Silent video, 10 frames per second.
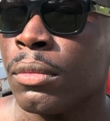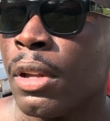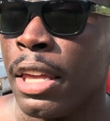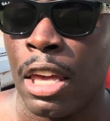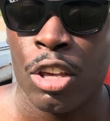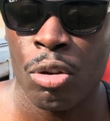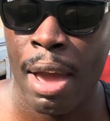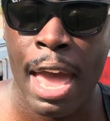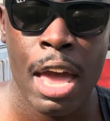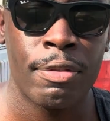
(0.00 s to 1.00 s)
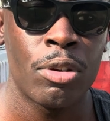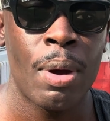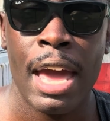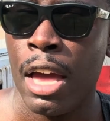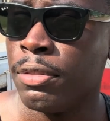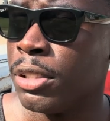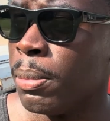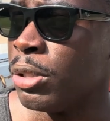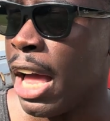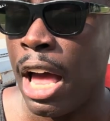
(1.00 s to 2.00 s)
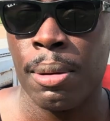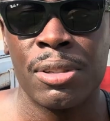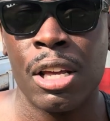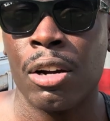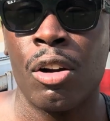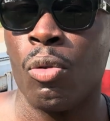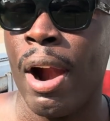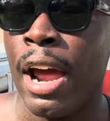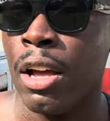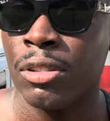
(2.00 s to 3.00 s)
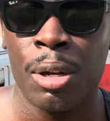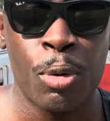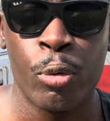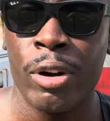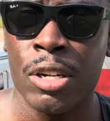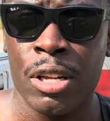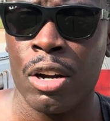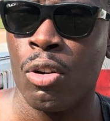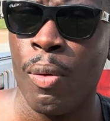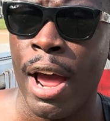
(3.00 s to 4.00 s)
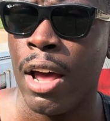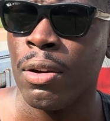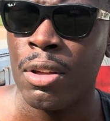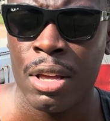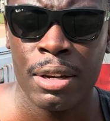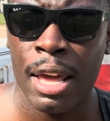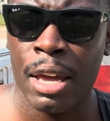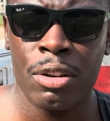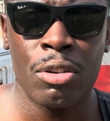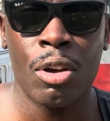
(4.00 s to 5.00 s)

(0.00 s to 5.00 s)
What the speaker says: And yeah, you have some jobs that are around, some careers that are around that,